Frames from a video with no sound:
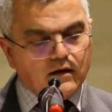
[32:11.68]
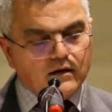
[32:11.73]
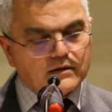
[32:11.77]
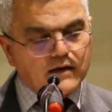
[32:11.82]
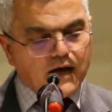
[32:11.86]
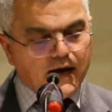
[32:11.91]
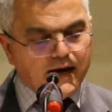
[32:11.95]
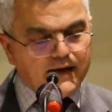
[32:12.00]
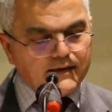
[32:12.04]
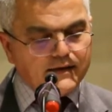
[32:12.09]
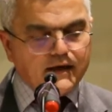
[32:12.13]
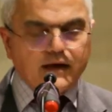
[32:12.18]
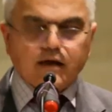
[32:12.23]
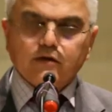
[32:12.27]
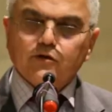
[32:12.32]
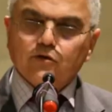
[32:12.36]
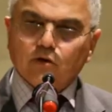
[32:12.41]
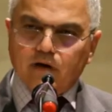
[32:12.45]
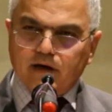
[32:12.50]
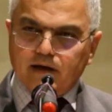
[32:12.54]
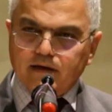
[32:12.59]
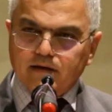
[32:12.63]
Tayyip
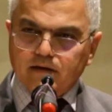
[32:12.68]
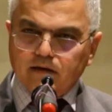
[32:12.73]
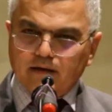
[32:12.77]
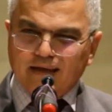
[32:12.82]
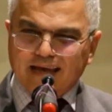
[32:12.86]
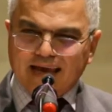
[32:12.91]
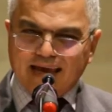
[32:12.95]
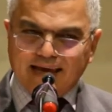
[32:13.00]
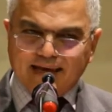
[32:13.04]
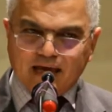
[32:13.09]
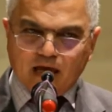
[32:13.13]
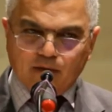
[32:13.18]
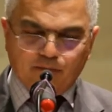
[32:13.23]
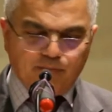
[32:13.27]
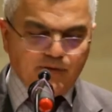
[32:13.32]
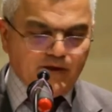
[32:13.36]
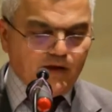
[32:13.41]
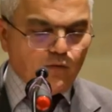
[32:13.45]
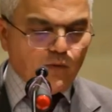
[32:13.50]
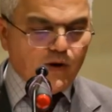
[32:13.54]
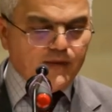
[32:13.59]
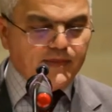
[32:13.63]
Erdogan, the
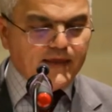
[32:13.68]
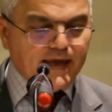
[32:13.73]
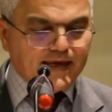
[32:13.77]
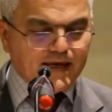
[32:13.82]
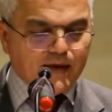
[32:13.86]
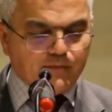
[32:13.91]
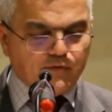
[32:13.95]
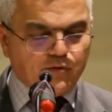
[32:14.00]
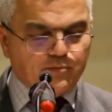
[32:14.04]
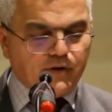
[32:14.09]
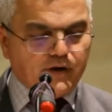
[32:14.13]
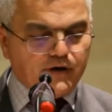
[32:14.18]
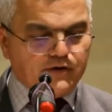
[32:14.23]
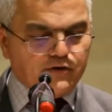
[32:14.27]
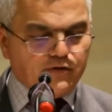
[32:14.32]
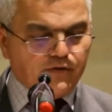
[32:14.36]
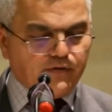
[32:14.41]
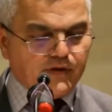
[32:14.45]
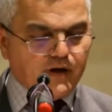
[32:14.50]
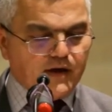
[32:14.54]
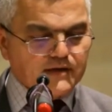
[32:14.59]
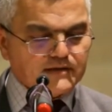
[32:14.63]
AKP, when they came to power in
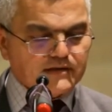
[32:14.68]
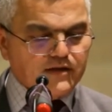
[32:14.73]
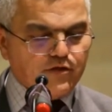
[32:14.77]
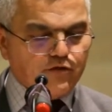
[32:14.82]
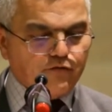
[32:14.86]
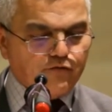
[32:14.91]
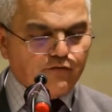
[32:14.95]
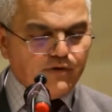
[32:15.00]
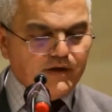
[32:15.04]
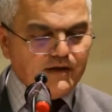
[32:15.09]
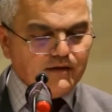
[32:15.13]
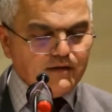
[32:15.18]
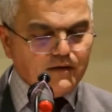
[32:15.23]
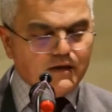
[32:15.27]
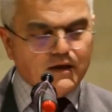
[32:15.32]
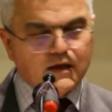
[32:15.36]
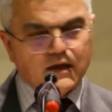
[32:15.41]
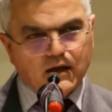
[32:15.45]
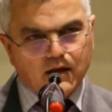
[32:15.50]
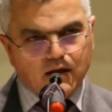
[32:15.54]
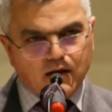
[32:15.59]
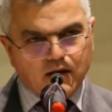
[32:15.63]

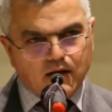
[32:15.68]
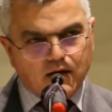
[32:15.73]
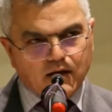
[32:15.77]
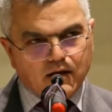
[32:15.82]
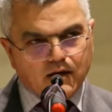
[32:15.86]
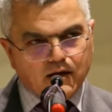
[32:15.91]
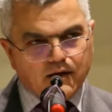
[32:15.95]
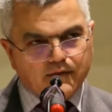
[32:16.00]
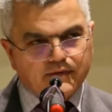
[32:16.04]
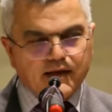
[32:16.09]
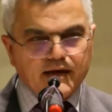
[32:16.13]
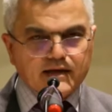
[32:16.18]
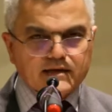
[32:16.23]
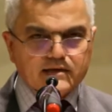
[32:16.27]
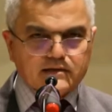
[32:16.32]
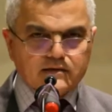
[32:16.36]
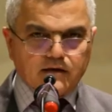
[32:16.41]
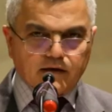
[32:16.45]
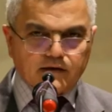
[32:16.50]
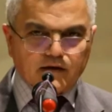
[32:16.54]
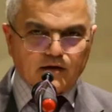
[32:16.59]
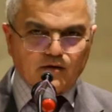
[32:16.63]
2003, things
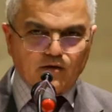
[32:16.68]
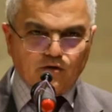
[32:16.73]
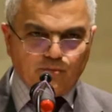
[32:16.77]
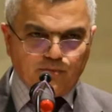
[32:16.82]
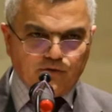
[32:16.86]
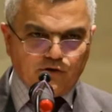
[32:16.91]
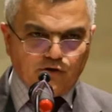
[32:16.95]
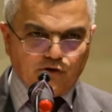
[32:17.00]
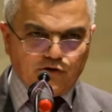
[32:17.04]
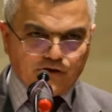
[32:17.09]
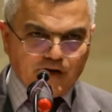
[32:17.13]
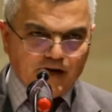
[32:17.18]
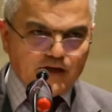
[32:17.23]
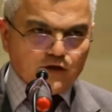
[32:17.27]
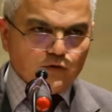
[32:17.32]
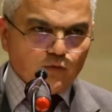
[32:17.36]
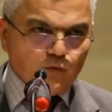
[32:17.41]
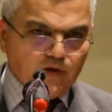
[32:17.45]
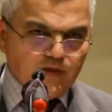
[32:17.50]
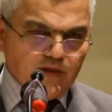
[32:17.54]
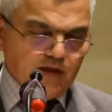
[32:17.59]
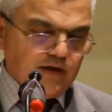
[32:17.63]
started to
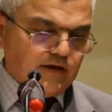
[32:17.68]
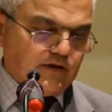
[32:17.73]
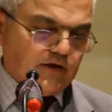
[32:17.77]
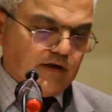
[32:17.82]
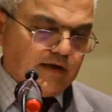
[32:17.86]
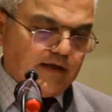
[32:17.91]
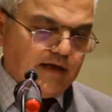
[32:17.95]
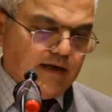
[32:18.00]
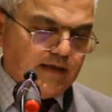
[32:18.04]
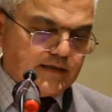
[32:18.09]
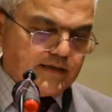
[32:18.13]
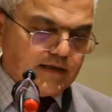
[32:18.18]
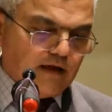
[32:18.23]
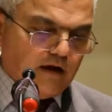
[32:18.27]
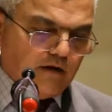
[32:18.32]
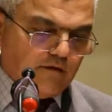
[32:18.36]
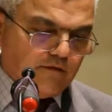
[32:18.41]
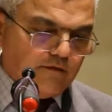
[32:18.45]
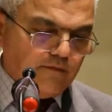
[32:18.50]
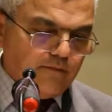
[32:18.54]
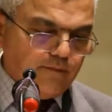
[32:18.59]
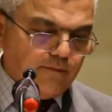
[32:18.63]
change within Turkey itself.